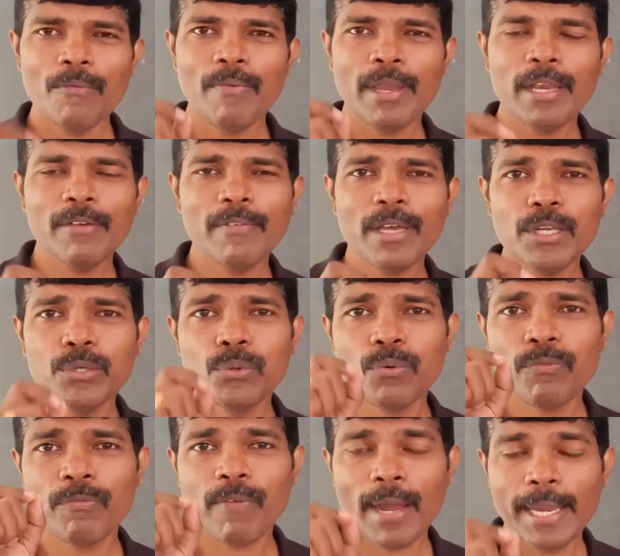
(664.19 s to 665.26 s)
Whenever
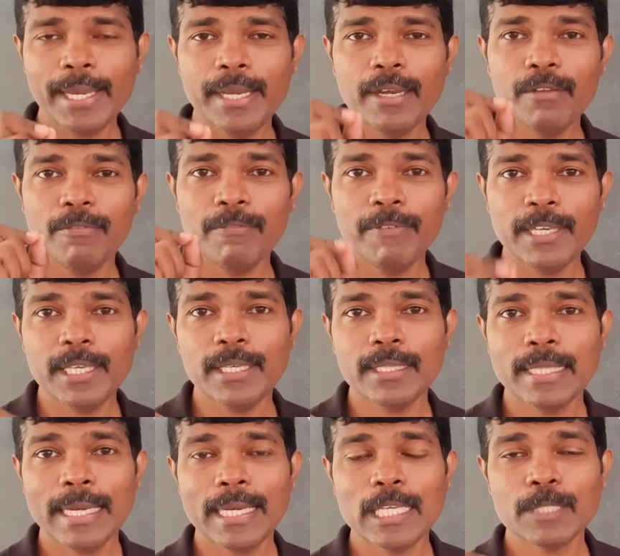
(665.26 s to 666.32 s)
you find
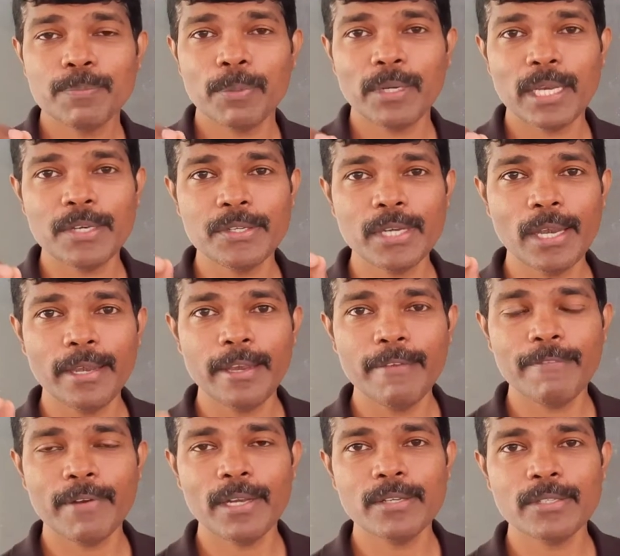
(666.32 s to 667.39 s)
V, that is potential
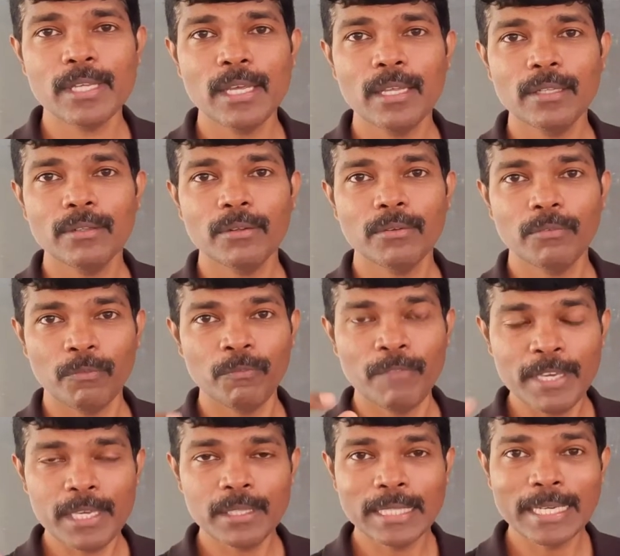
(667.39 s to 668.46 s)
difference,
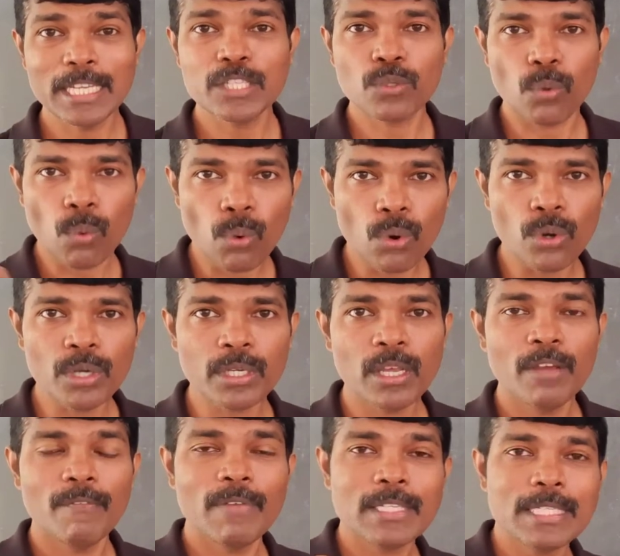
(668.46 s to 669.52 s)
V that is
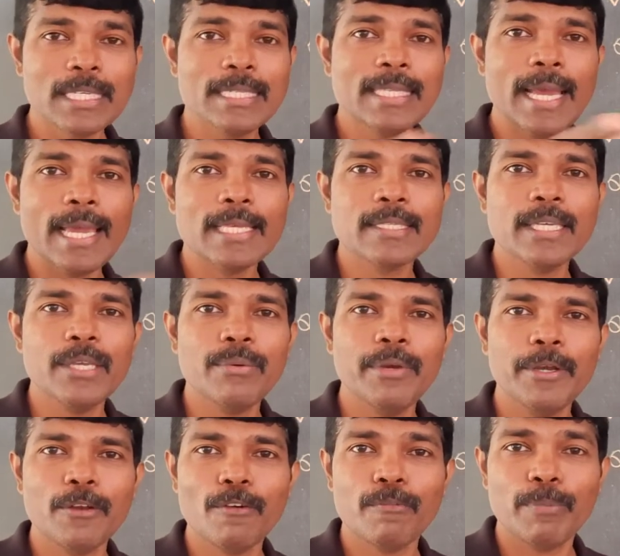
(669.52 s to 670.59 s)
volt, which is the SI
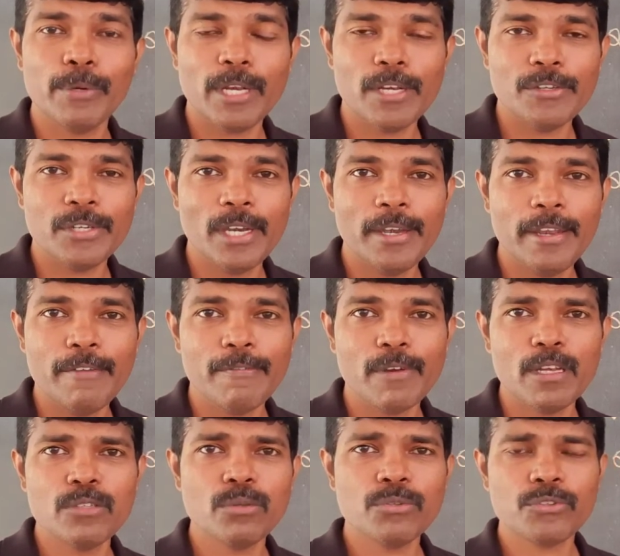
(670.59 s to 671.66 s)
unit of potential
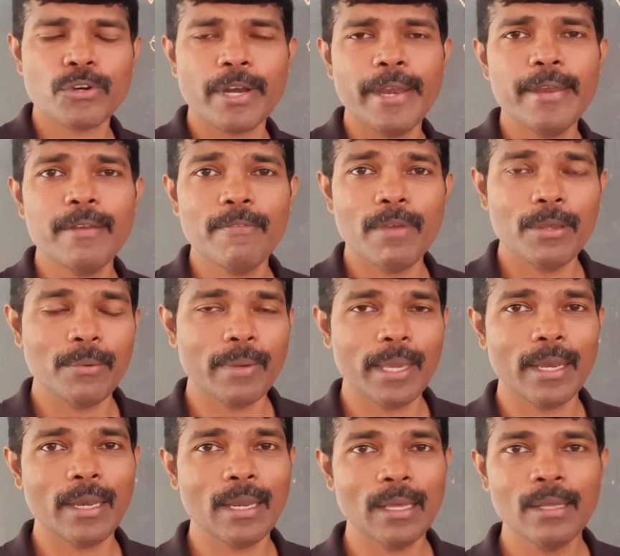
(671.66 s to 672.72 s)
difference, so straight away you
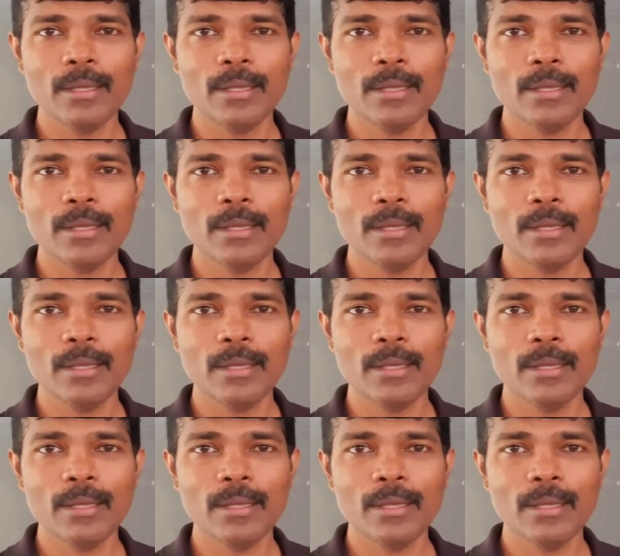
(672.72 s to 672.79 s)
can